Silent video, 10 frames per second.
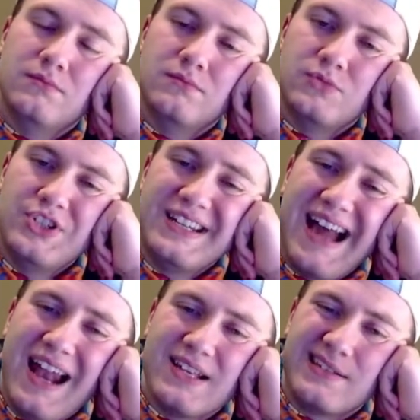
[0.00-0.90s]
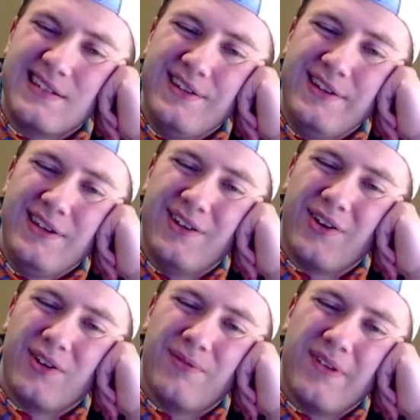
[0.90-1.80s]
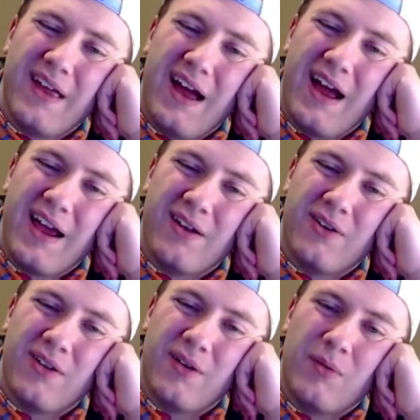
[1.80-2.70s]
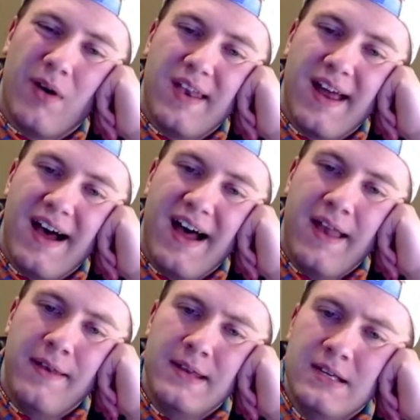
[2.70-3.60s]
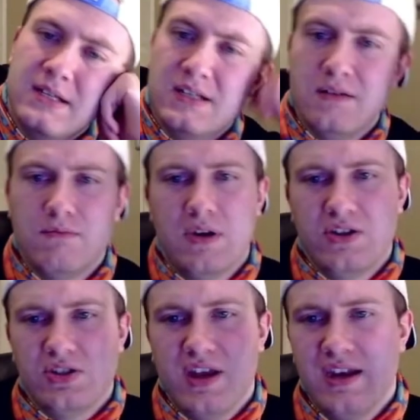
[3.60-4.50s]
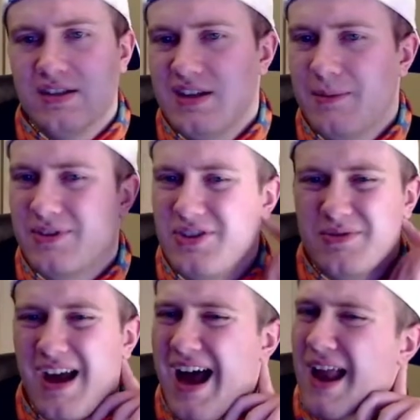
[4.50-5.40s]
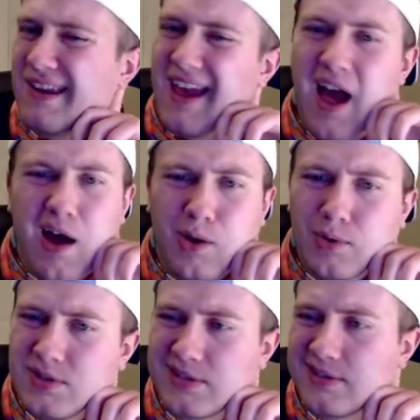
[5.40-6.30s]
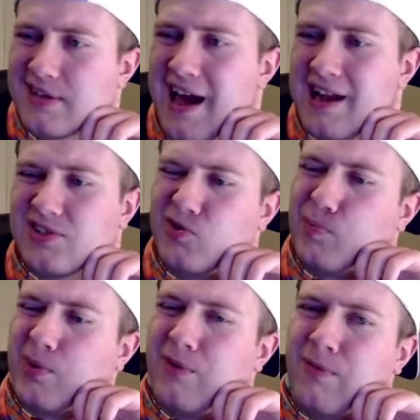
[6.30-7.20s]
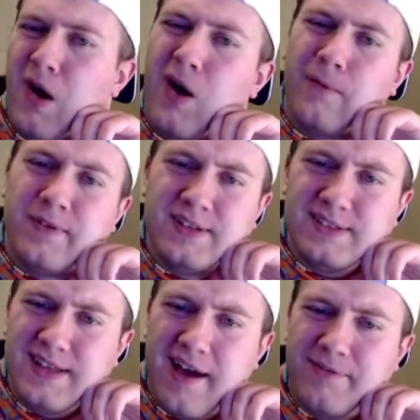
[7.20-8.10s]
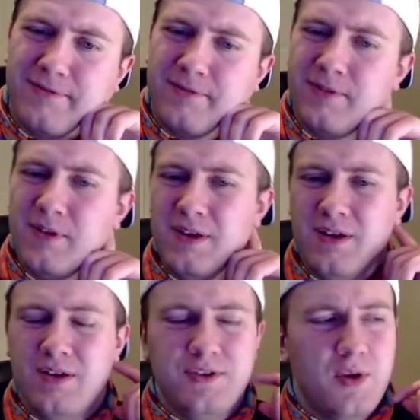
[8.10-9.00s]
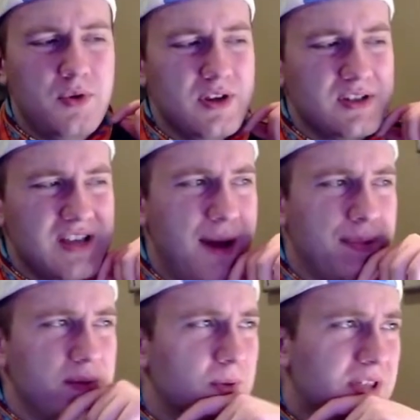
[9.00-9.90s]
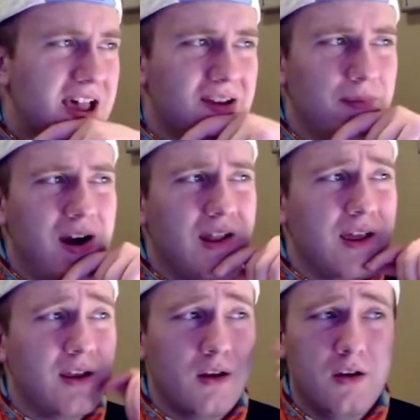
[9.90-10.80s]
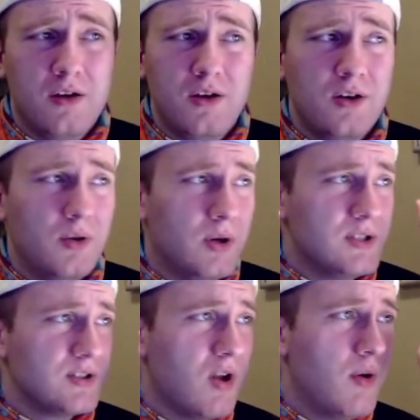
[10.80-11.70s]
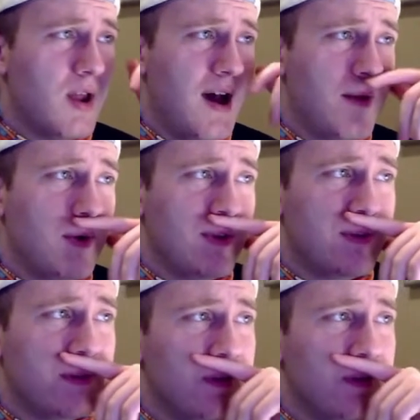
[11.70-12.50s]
She got a scene looking for the idol and whatnot, but it just kind of seemed like she was on the outs, not super involved in stuff. You saw people talking about like, oh, what's going on with